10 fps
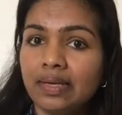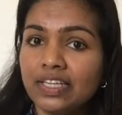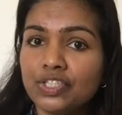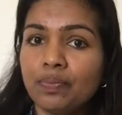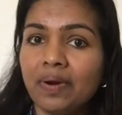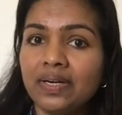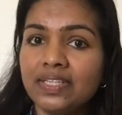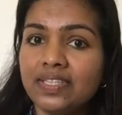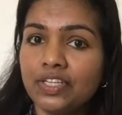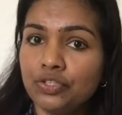next part
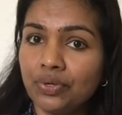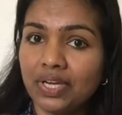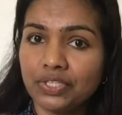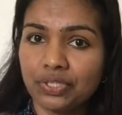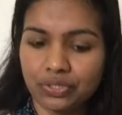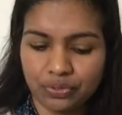is education,